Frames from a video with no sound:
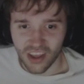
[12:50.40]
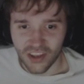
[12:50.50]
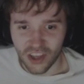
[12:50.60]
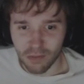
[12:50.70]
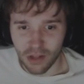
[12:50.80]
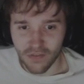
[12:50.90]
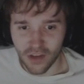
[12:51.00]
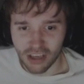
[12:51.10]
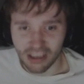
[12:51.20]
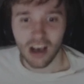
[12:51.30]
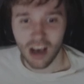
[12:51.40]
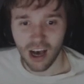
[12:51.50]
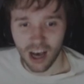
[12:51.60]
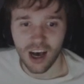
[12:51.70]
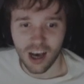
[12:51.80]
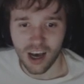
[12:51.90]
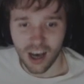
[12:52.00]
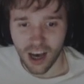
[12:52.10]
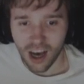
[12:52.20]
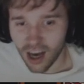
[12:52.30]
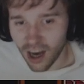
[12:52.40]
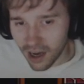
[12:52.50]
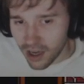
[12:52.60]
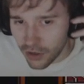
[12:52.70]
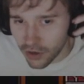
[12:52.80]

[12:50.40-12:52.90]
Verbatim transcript: This is bloodthirst! Ha ha ha ha ha!